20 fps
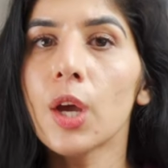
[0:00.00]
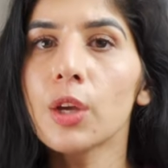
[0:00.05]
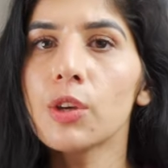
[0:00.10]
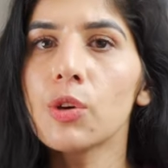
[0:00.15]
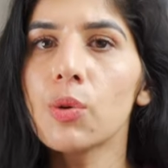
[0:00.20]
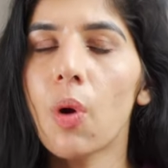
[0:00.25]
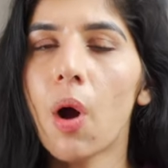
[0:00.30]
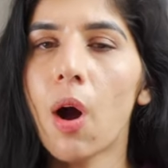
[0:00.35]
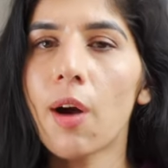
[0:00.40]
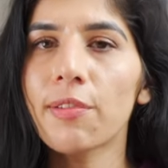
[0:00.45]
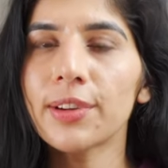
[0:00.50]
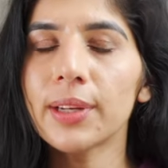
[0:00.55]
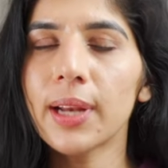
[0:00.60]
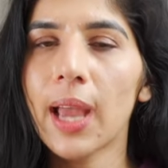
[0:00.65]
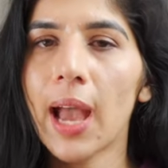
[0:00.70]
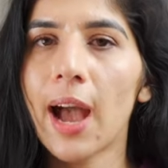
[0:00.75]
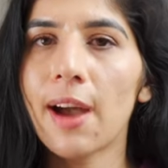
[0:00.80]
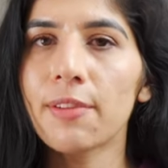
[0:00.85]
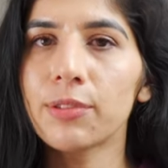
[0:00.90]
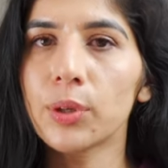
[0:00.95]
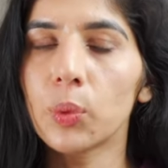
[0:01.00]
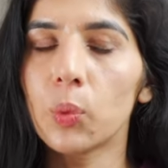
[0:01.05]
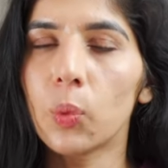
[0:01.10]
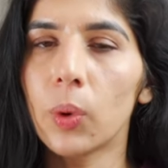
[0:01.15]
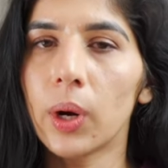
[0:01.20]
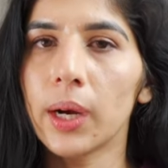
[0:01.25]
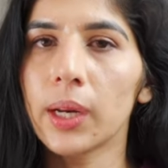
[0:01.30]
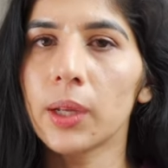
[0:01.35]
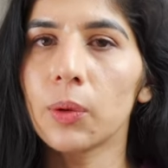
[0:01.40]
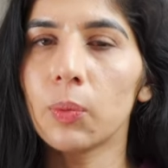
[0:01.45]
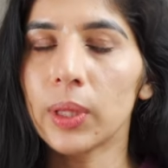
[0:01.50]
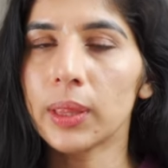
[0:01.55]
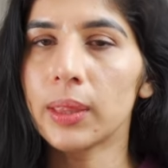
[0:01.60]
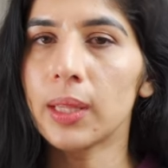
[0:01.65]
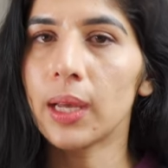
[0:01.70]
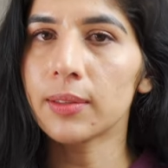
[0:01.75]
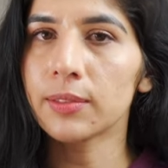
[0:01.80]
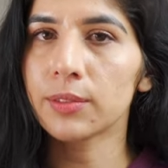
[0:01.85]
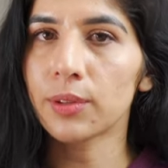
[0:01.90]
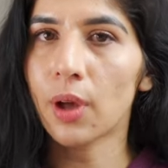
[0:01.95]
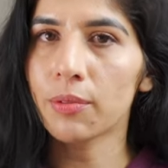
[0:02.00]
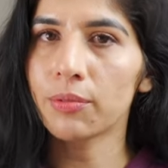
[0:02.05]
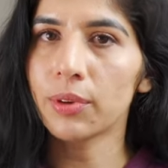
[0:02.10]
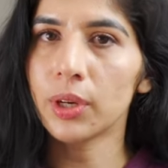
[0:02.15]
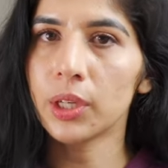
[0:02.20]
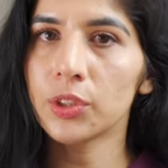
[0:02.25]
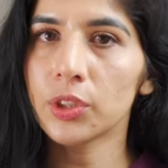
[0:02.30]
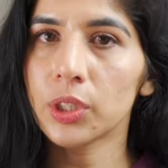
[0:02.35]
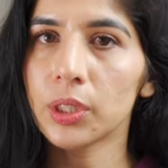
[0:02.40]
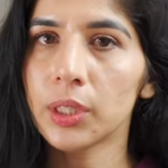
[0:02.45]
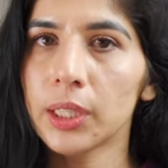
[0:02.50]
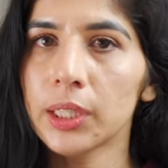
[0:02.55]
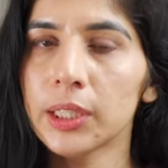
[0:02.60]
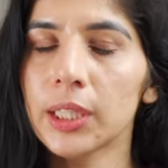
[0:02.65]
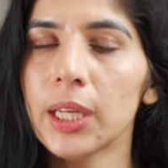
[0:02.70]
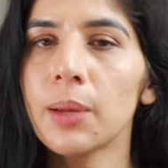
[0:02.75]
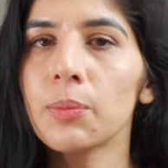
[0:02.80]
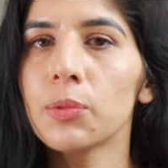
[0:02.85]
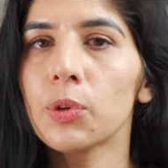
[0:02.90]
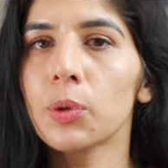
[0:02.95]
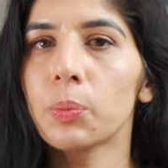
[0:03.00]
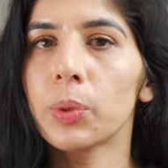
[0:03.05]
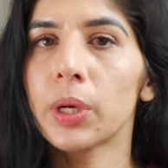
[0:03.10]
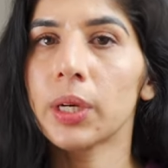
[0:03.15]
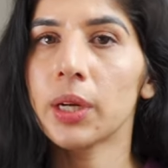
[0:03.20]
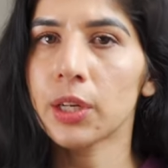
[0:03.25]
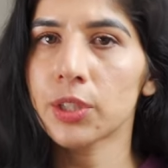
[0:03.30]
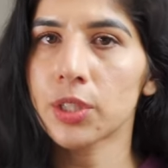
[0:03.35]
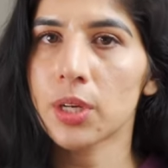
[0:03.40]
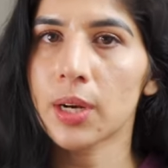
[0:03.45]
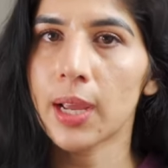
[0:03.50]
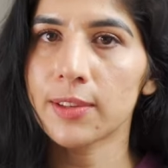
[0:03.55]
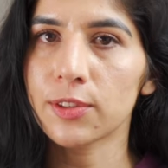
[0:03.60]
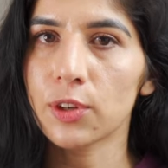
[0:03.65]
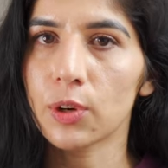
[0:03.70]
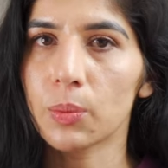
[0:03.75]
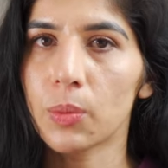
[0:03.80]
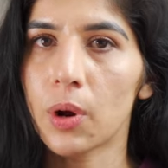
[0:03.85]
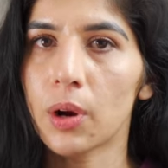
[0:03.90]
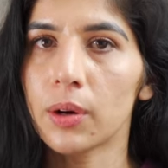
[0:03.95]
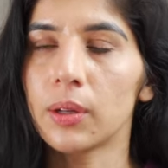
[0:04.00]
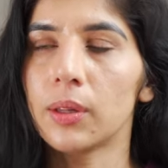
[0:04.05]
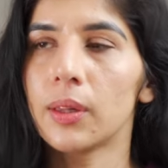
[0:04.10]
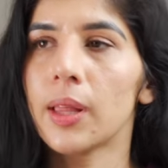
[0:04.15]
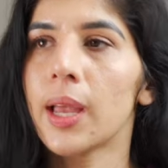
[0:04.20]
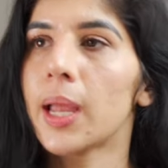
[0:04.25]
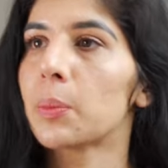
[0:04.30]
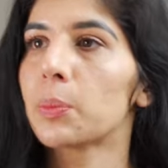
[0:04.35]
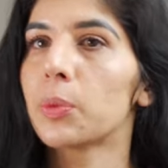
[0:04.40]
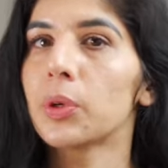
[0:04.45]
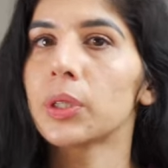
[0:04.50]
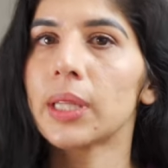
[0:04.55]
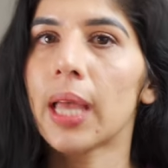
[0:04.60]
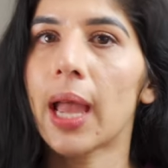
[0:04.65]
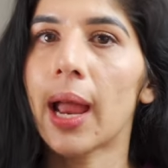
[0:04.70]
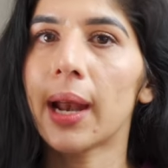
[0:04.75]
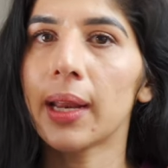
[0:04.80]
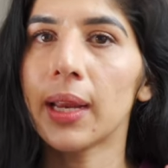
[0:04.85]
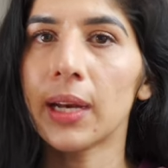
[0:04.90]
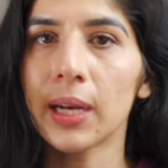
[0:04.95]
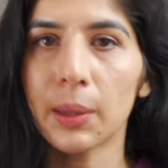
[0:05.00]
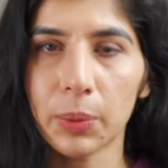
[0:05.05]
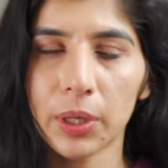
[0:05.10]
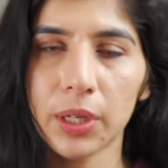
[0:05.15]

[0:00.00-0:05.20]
you often have to work with the software engineering team to productionize your model and put that in a